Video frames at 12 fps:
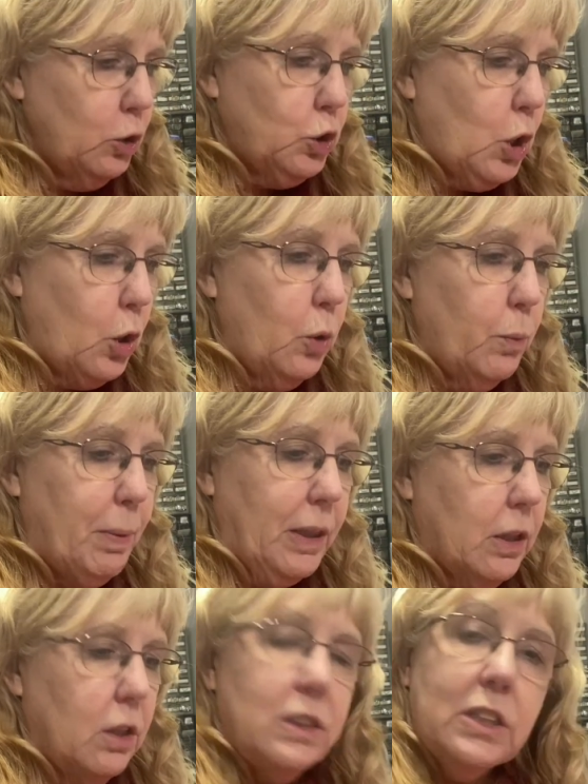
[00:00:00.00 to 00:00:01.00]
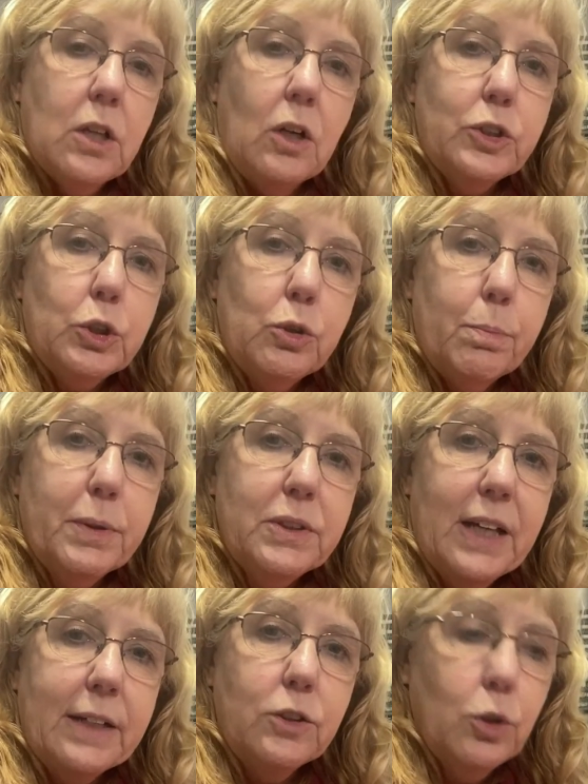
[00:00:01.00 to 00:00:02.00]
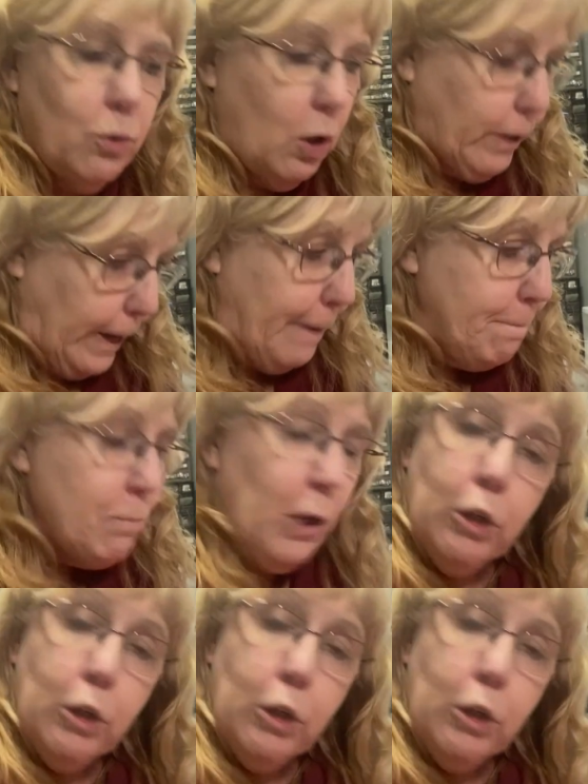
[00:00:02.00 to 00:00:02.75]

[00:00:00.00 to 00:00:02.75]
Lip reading: So, but it's also to protect you, okay?